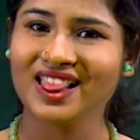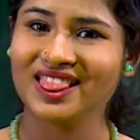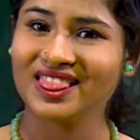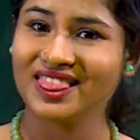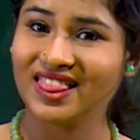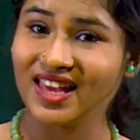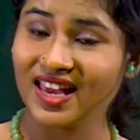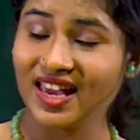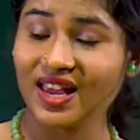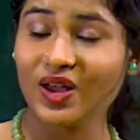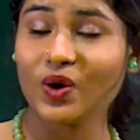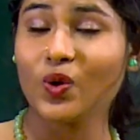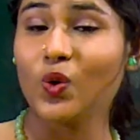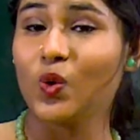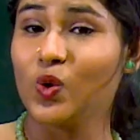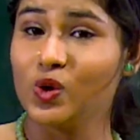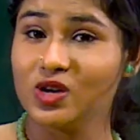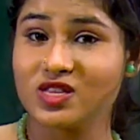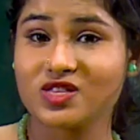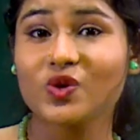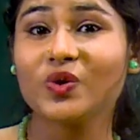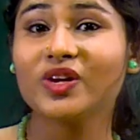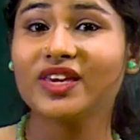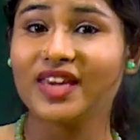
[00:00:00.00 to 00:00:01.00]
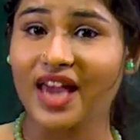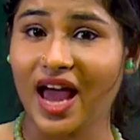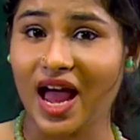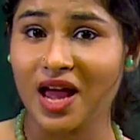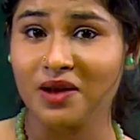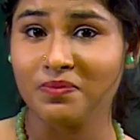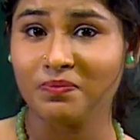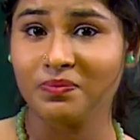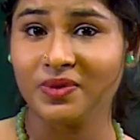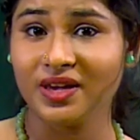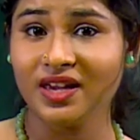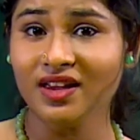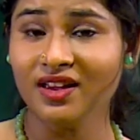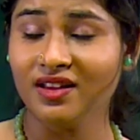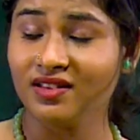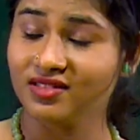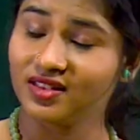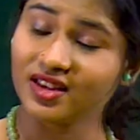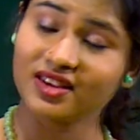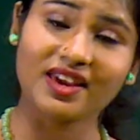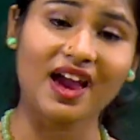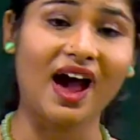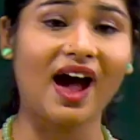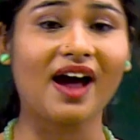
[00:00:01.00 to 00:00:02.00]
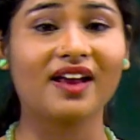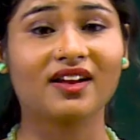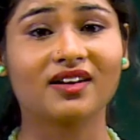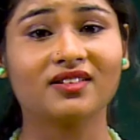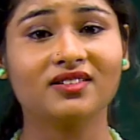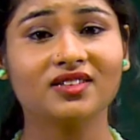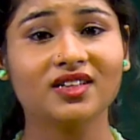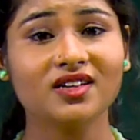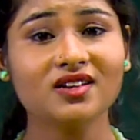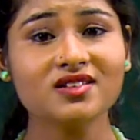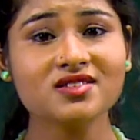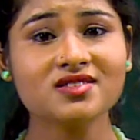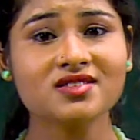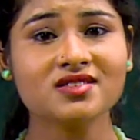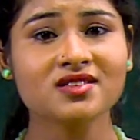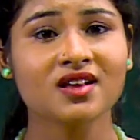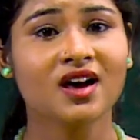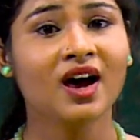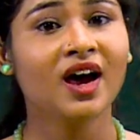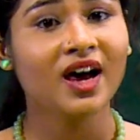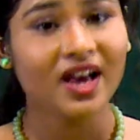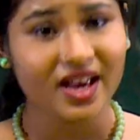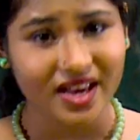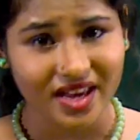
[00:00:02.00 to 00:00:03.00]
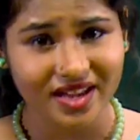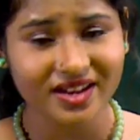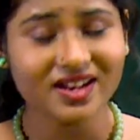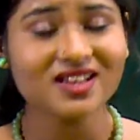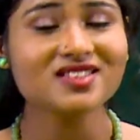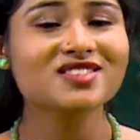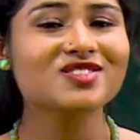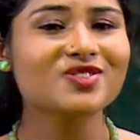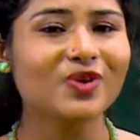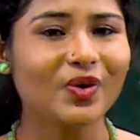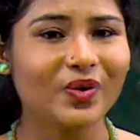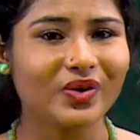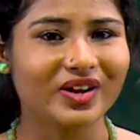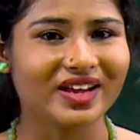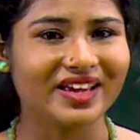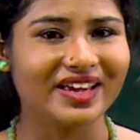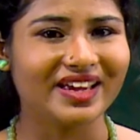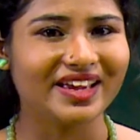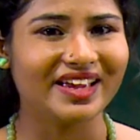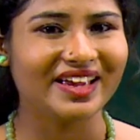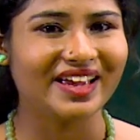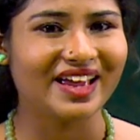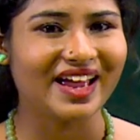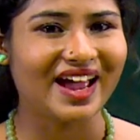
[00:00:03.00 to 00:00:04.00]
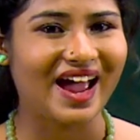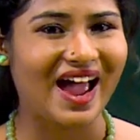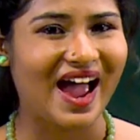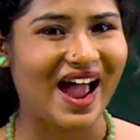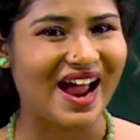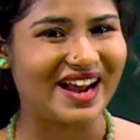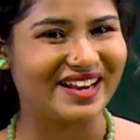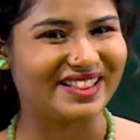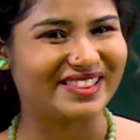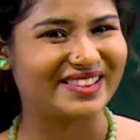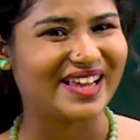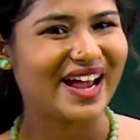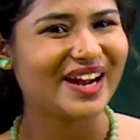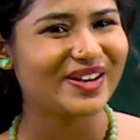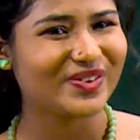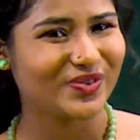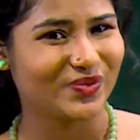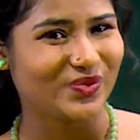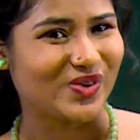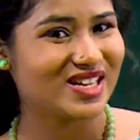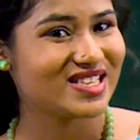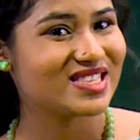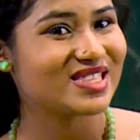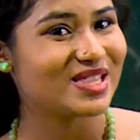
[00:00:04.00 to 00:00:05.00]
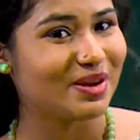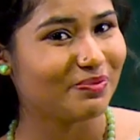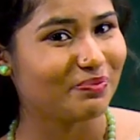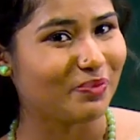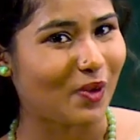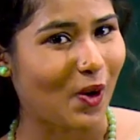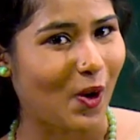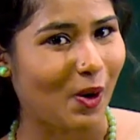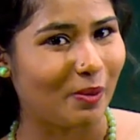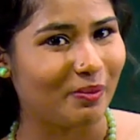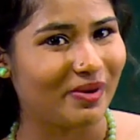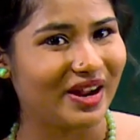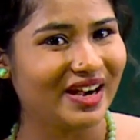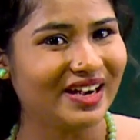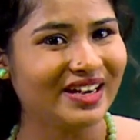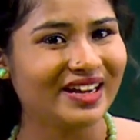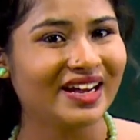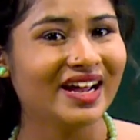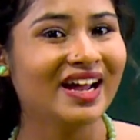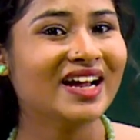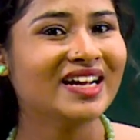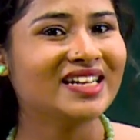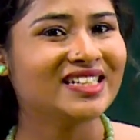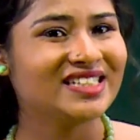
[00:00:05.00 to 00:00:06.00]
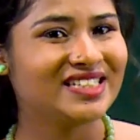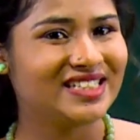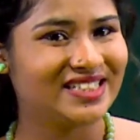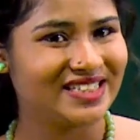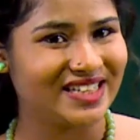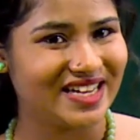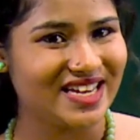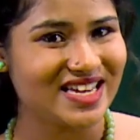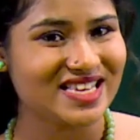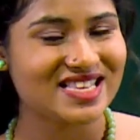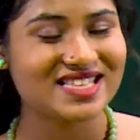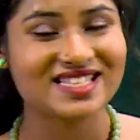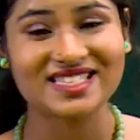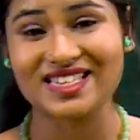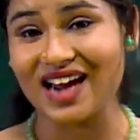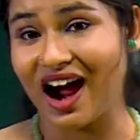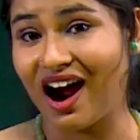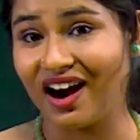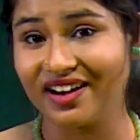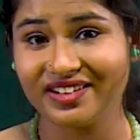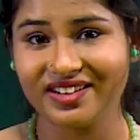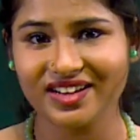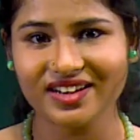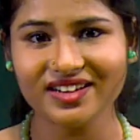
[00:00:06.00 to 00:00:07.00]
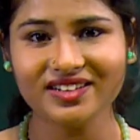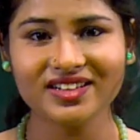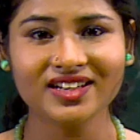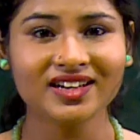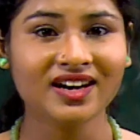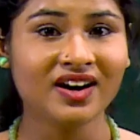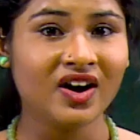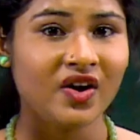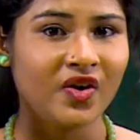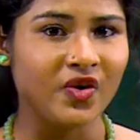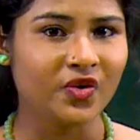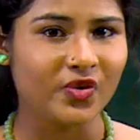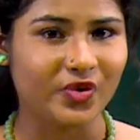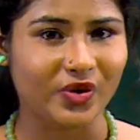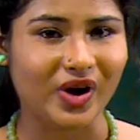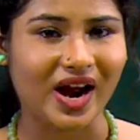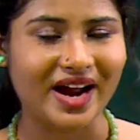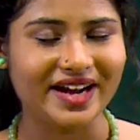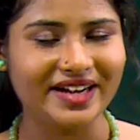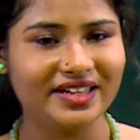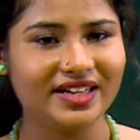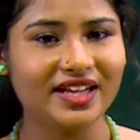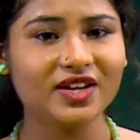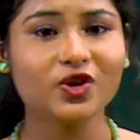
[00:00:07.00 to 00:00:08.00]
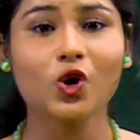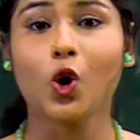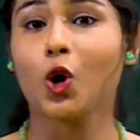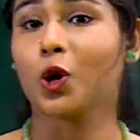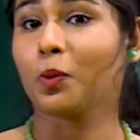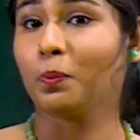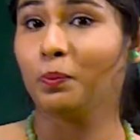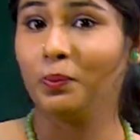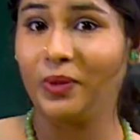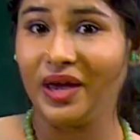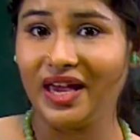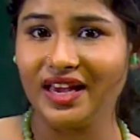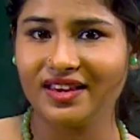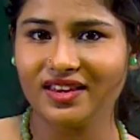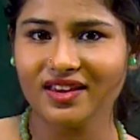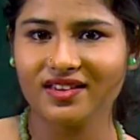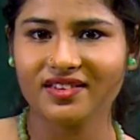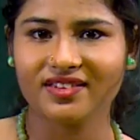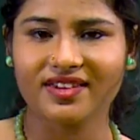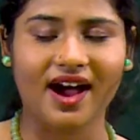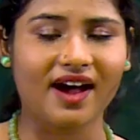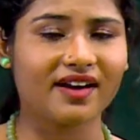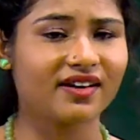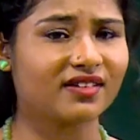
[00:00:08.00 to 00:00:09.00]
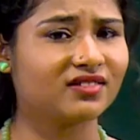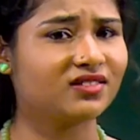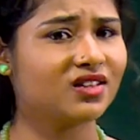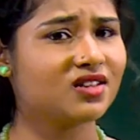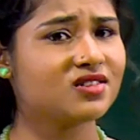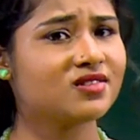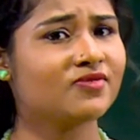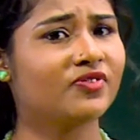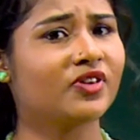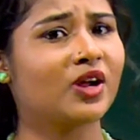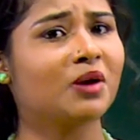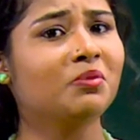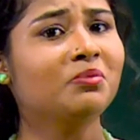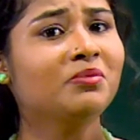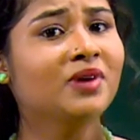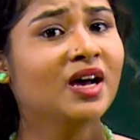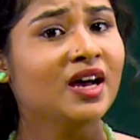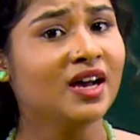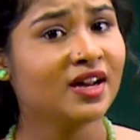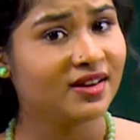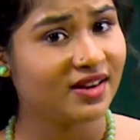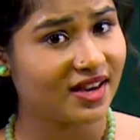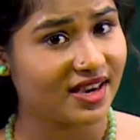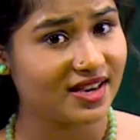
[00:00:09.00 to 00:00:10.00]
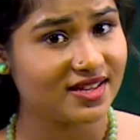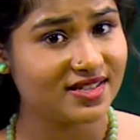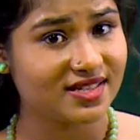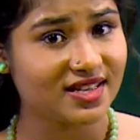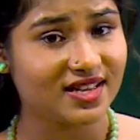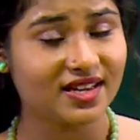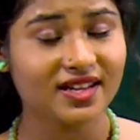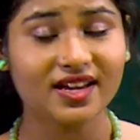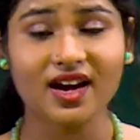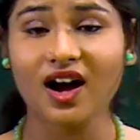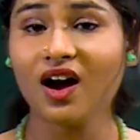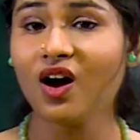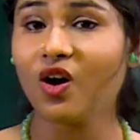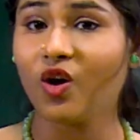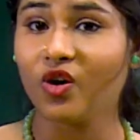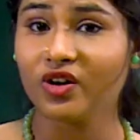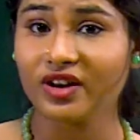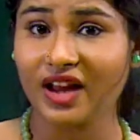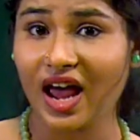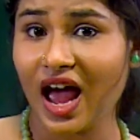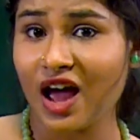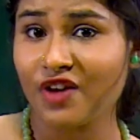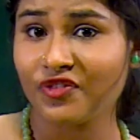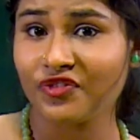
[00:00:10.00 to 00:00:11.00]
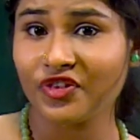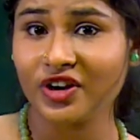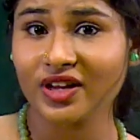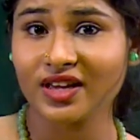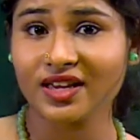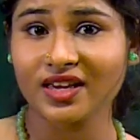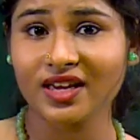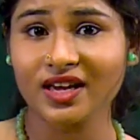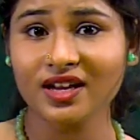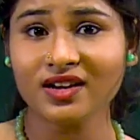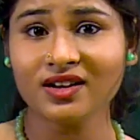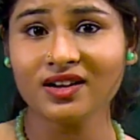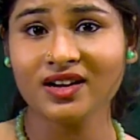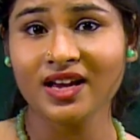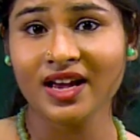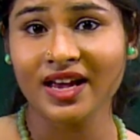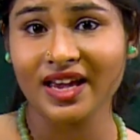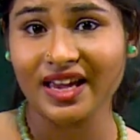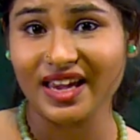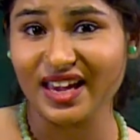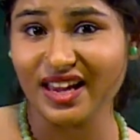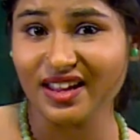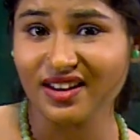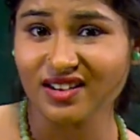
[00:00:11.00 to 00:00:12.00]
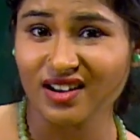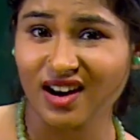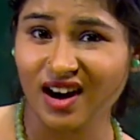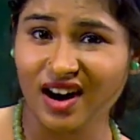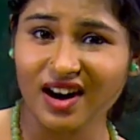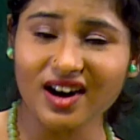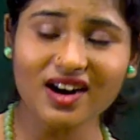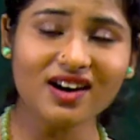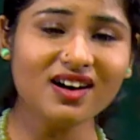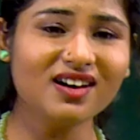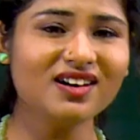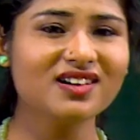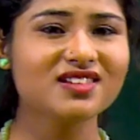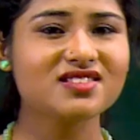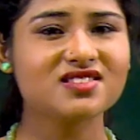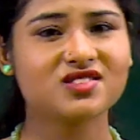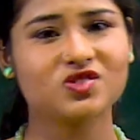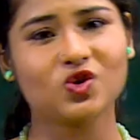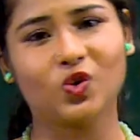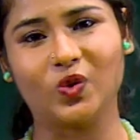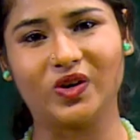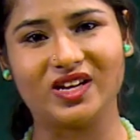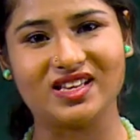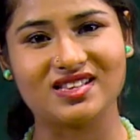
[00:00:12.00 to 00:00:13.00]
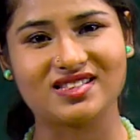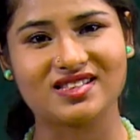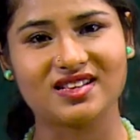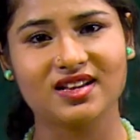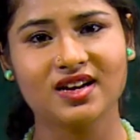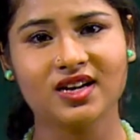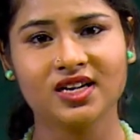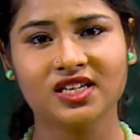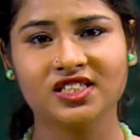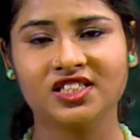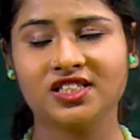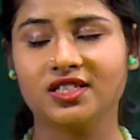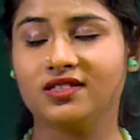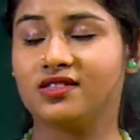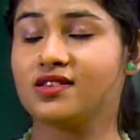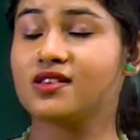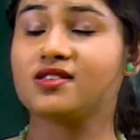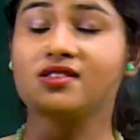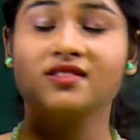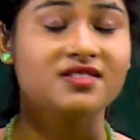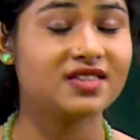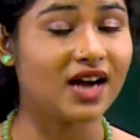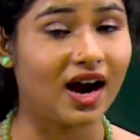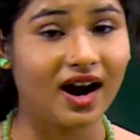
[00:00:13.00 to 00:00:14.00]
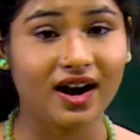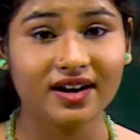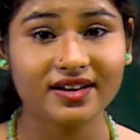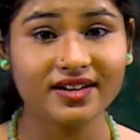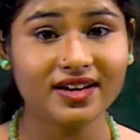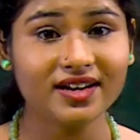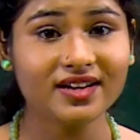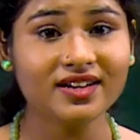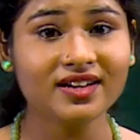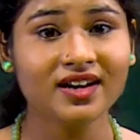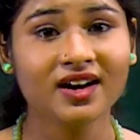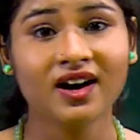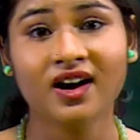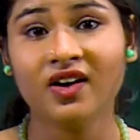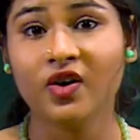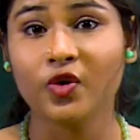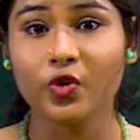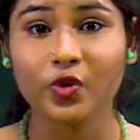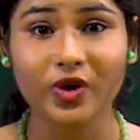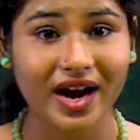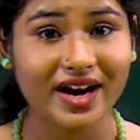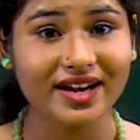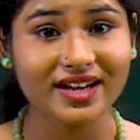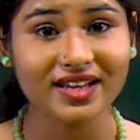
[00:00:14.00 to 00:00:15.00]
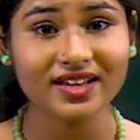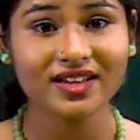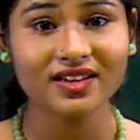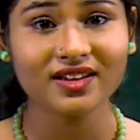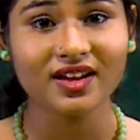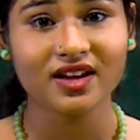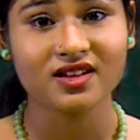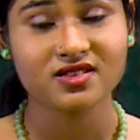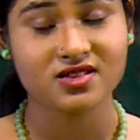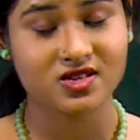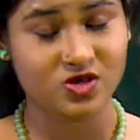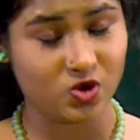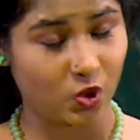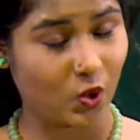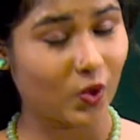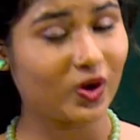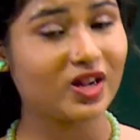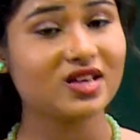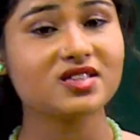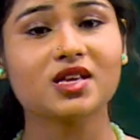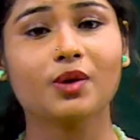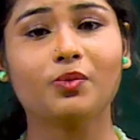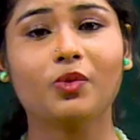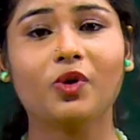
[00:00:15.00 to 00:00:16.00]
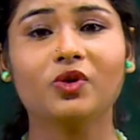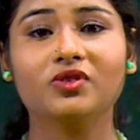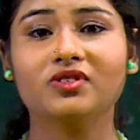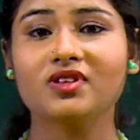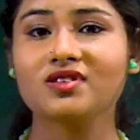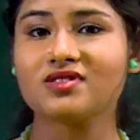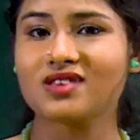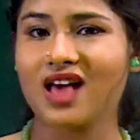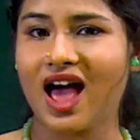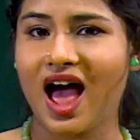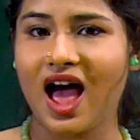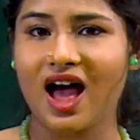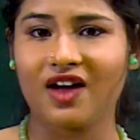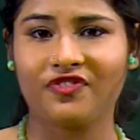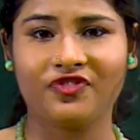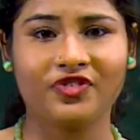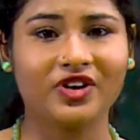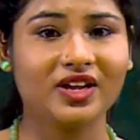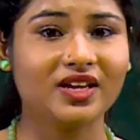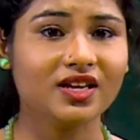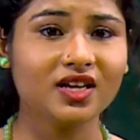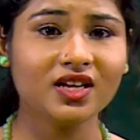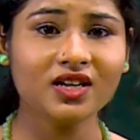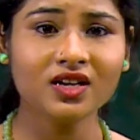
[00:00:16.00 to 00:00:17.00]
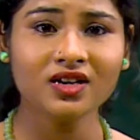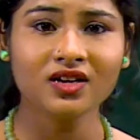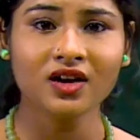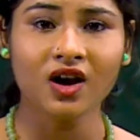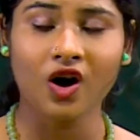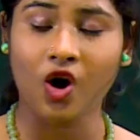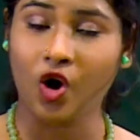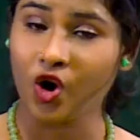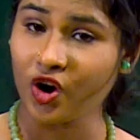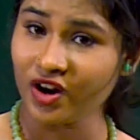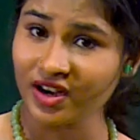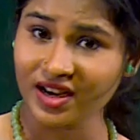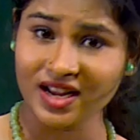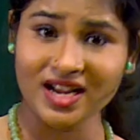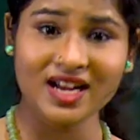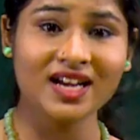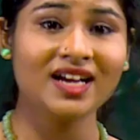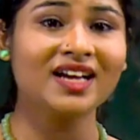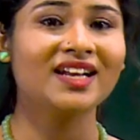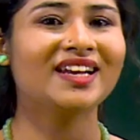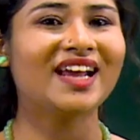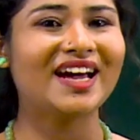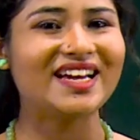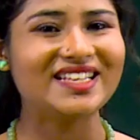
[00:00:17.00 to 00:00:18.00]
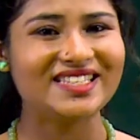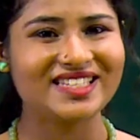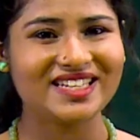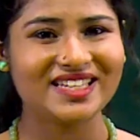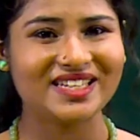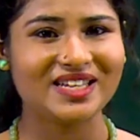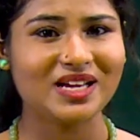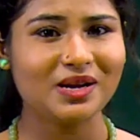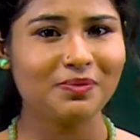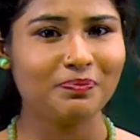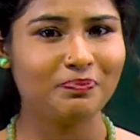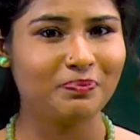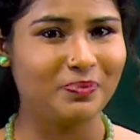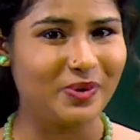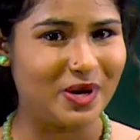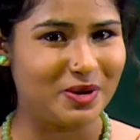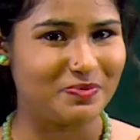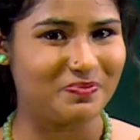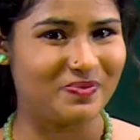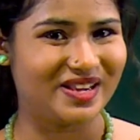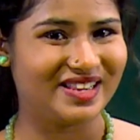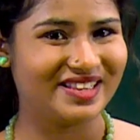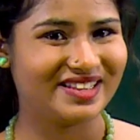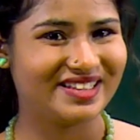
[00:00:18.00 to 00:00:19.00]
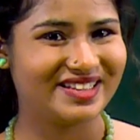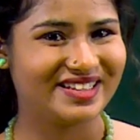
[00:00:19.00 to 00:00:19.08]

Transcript: They also can be the characters in a story. And that was the moment she started writing or making characters from Nigeria or African in her stories. She just started writing stories about this African or Nigerian people.